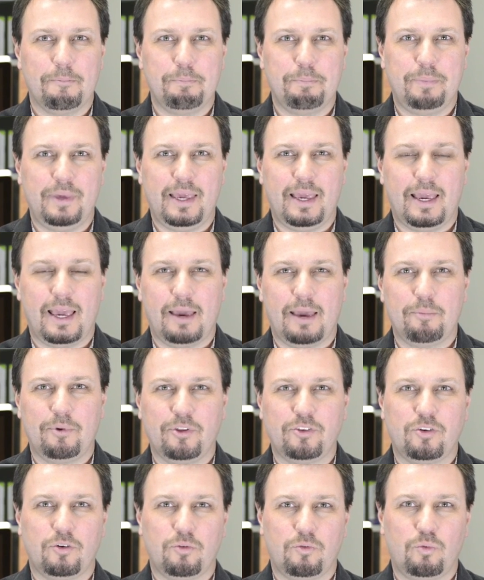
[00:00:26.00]
being
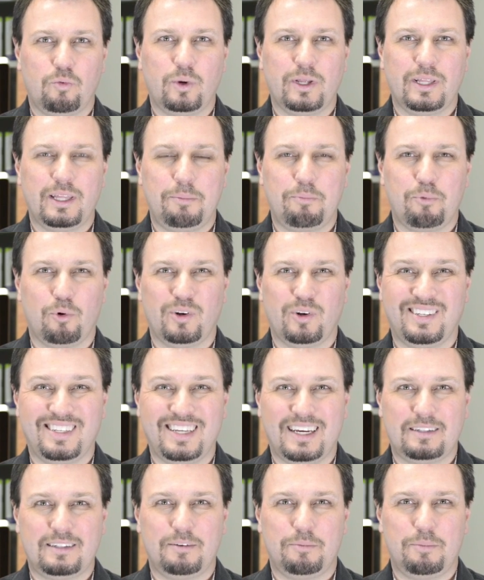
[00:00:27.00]
able to really
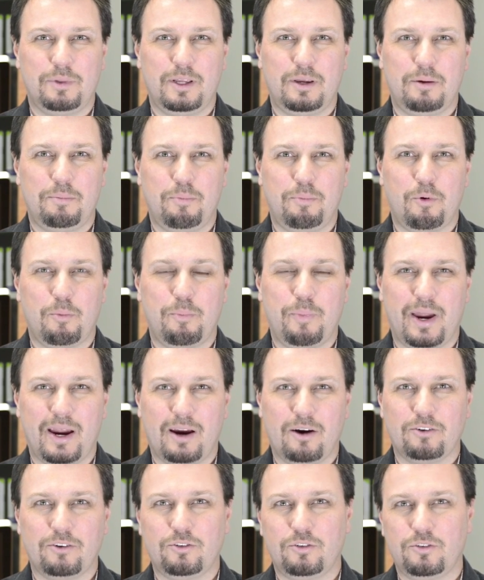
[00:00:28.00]
predictably
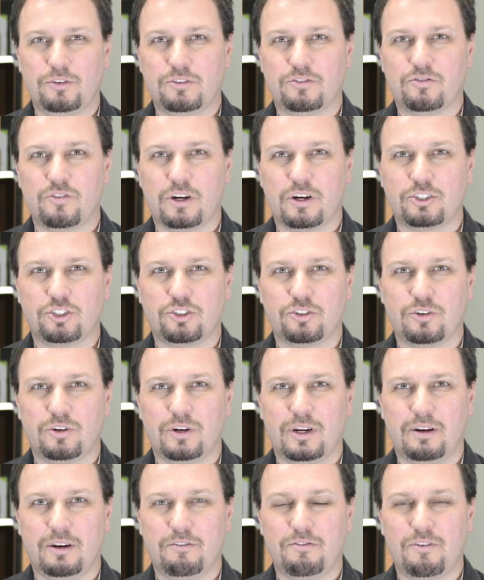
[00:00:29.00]
prepare tooth
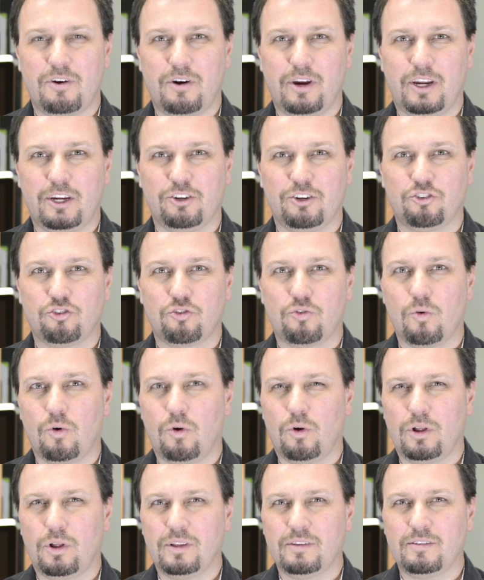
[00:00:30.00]
structure in a very
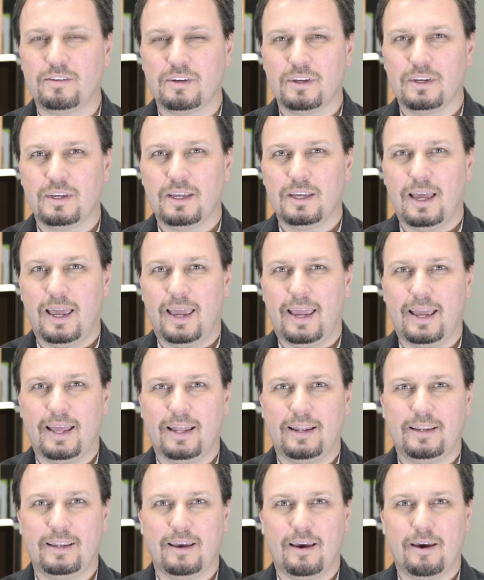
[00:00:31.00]
controlled
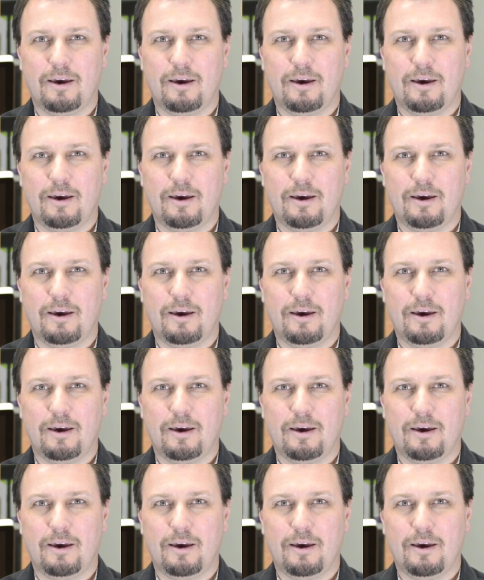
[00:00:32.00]
and